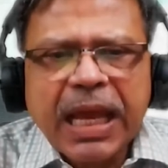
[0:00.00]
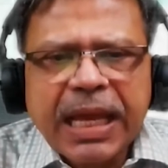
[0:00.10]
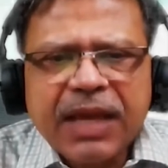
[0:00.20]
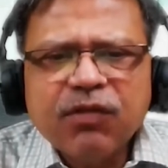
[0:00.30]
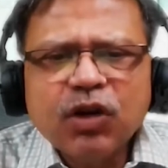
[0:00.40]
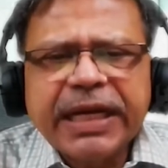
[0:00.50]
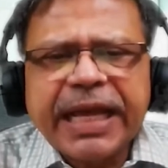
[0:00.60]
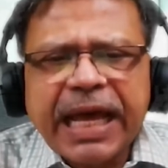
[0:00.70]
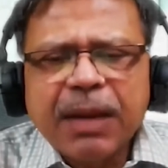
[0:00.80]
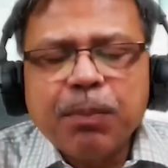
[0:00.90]
If you need
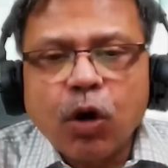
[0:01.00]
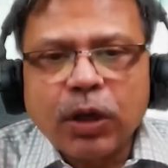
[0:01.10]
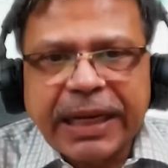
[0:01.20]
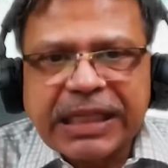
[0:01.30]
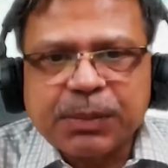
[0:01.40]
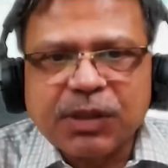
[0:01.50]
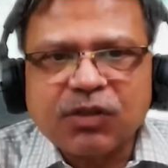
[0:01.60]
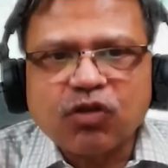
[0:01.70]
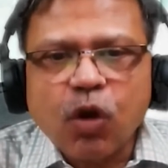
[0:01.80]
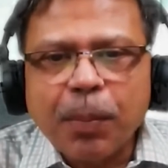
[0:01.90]
help on any
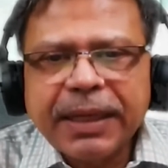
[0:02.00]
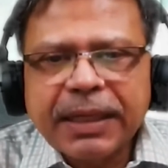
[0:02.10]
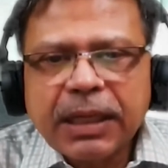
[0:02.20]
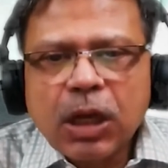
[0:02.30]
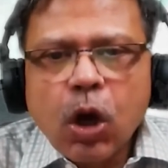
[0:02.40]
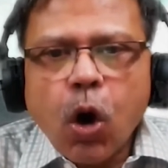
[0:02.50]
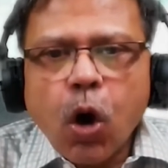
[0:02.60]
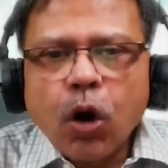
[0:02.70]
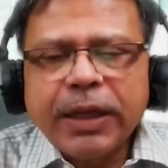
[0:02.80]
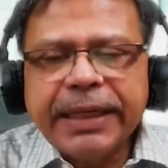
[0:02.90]
specific topic
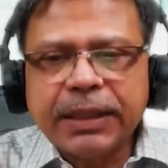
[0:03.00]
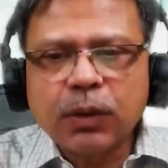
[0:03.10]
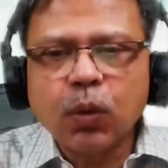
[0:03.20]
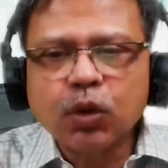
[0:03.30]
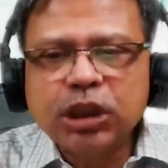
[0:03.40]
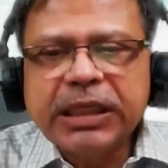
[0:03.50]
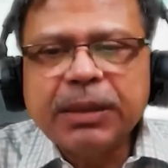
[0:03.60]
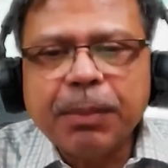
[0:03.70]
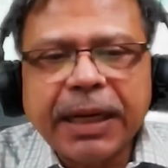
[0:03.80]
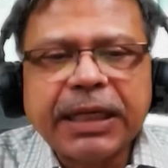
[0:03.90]
or need coaching,
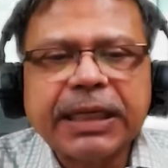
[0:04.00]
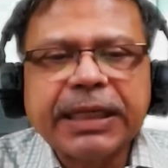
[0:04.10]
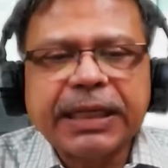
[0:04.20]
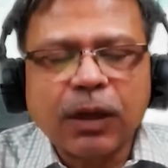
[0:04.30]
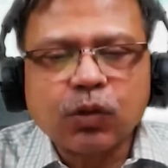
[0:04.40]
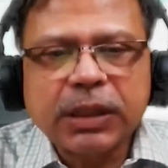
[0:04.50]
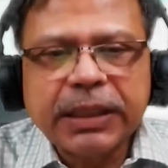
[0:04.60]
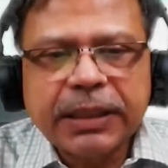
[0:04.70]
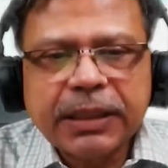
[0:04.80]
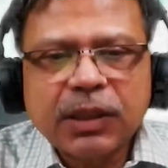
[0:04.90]
mentoring, counseling
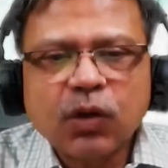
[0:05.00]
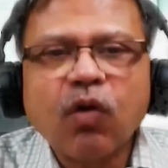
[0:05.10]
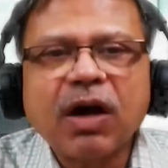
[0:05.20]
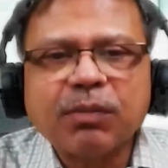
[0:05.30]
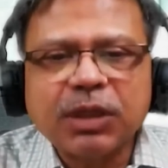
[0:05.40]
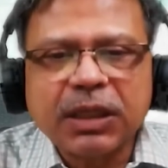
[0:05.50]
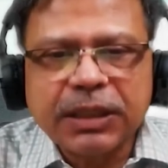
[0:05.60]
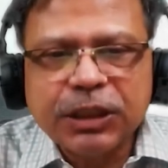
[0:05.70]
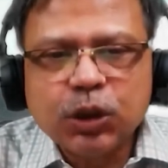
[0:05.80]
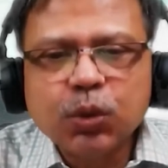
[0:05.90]
to overcome the
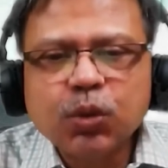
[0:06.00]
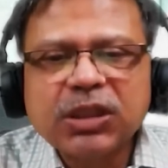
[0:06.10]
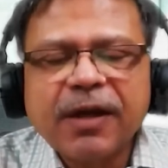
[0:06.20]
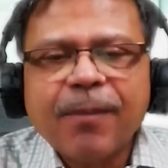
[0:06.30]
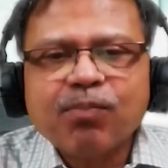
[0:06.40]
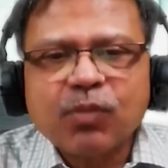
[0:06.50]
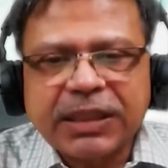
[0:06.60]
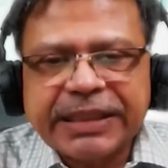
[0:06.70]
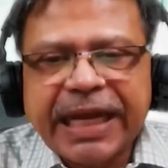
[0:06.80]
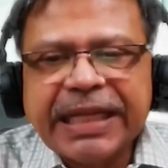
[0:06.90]
issues, the
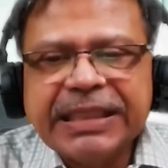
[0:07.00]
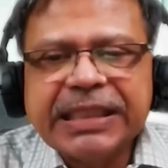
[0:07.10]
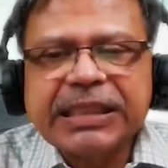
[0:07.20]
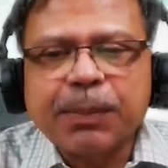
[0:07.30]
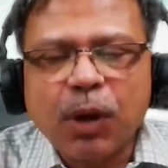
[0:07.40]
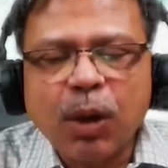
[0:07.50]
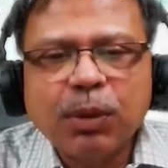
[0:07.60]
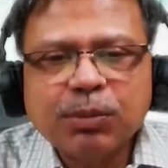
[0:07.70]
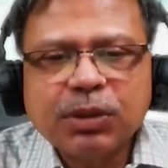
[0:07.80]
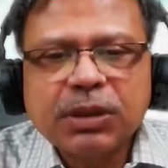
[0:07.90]
challenges, the
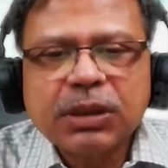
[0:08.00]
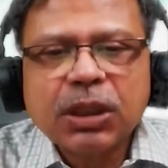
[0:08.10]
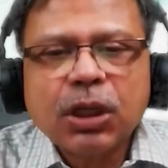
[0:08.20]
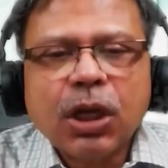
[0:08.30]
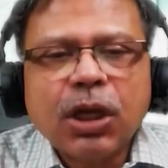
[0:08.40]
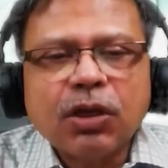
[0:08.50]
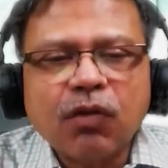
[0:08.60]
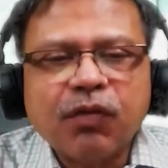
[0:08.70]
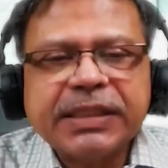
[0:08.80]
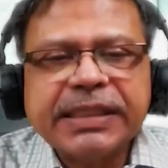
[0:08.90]
problems you're
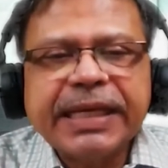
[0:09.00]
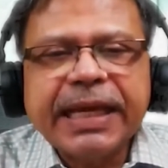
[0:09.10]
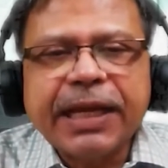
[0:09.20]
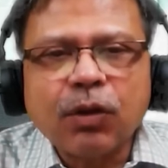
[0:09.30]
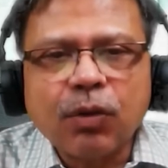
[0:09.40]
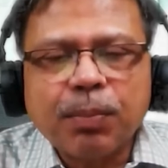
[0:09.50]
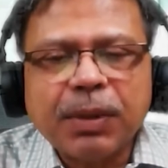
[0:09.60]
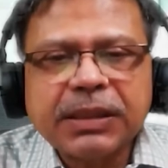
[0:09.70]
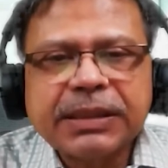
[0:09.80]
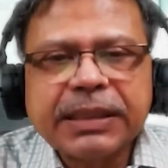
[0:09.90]
facing in your
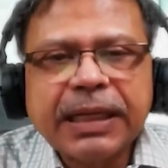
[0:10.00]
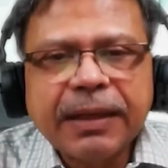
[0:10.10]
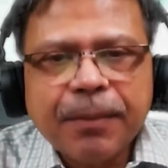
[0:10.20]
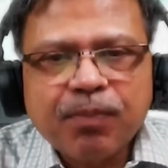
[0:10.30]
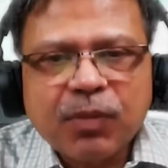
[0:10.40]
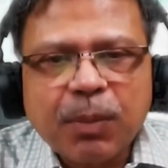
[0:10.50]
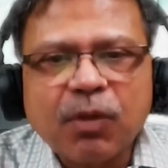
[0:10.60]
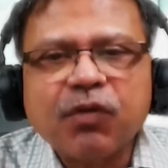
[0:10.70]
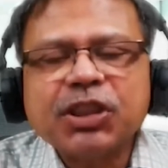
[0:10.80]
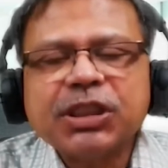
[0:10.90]
personal,
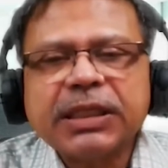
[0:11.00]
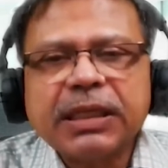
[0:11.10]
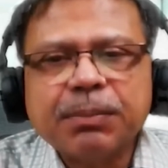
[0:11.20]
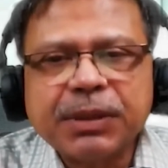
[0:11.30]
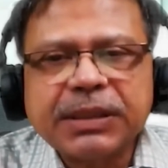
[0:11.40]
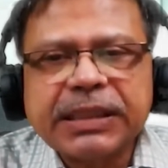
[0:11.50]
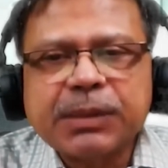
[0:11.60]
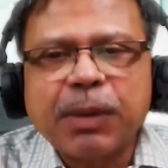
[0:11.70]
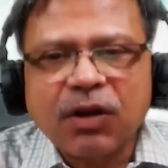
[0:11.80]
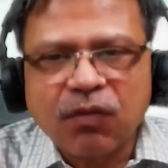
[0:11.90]
professional, business
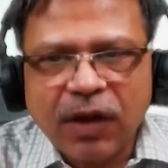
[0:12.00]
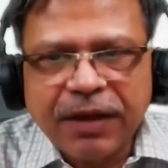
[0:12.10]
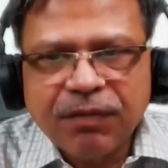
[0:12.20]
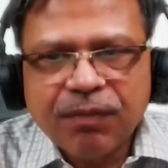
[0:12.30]
part of life,